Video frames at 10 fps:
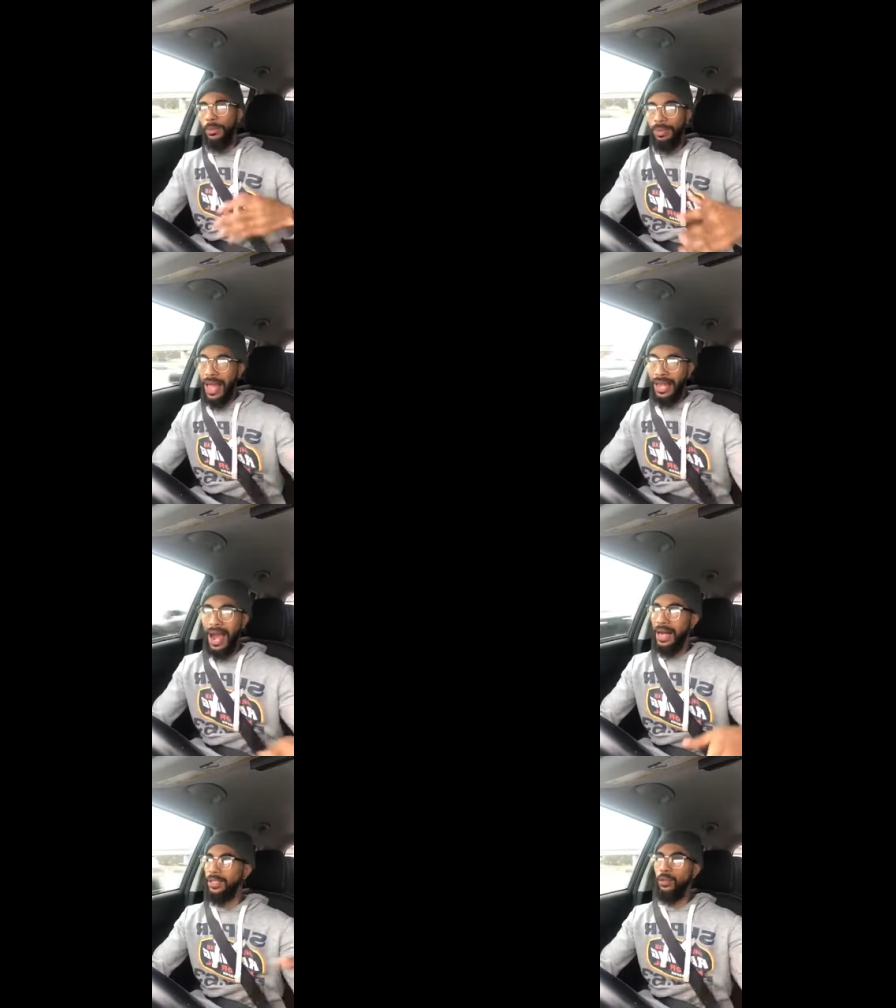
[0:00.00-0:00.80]
black
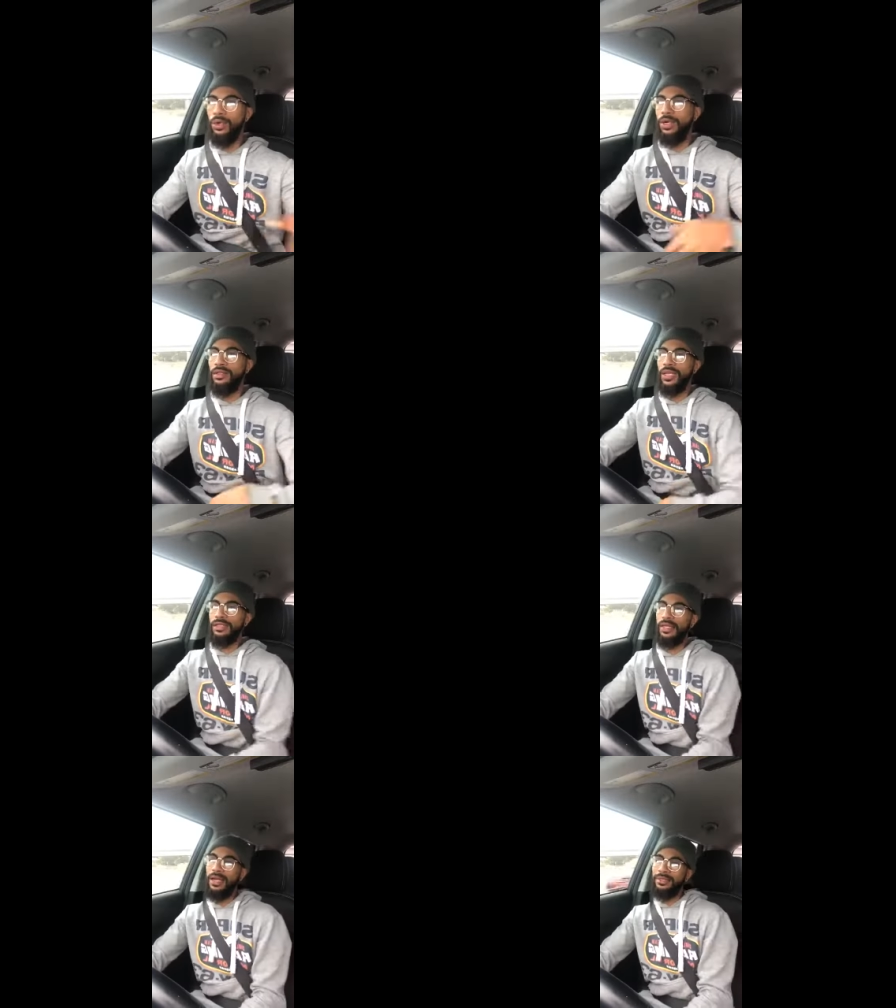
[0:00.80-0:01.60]
Hollywood and
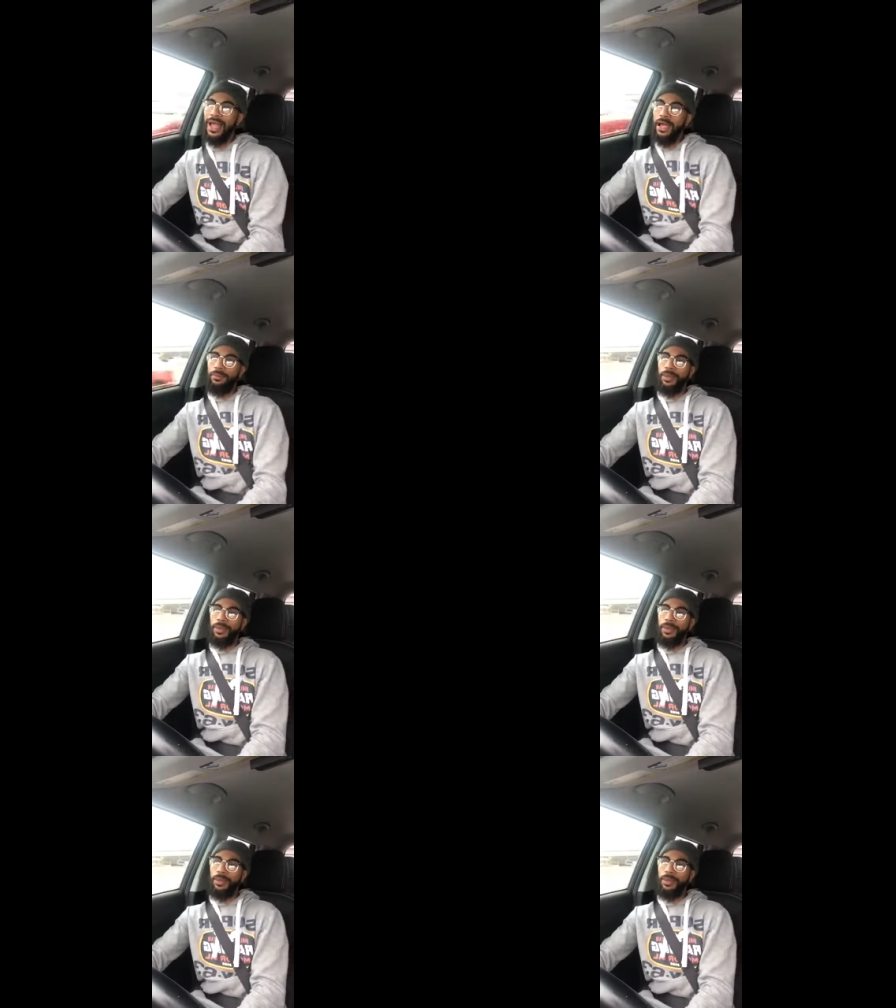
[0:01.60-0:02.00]
things like that.